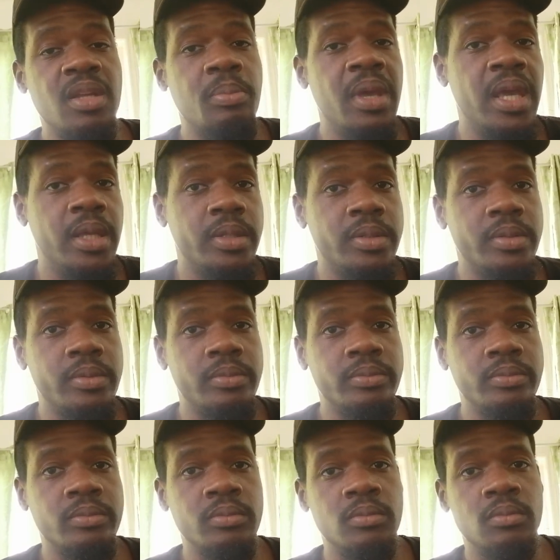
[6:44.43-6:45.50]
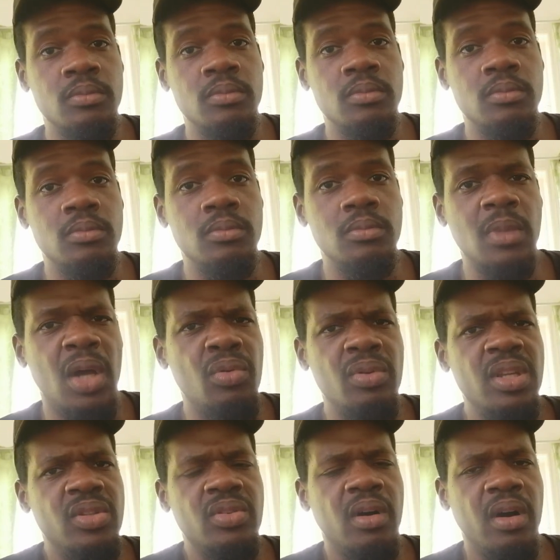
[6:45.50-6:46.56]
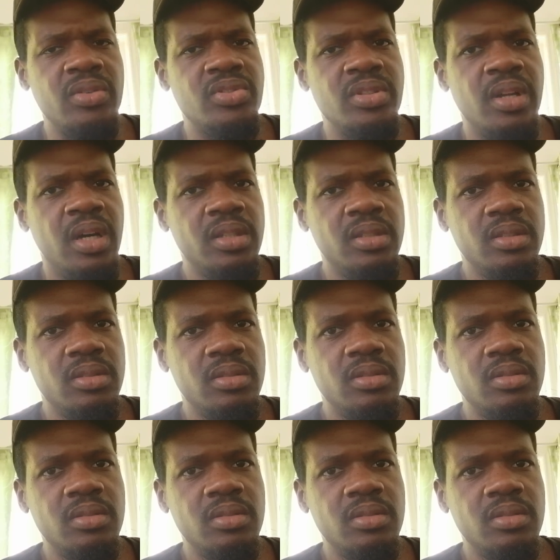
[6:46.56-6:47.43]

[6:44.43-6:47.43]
debate? I don't need to ask you that.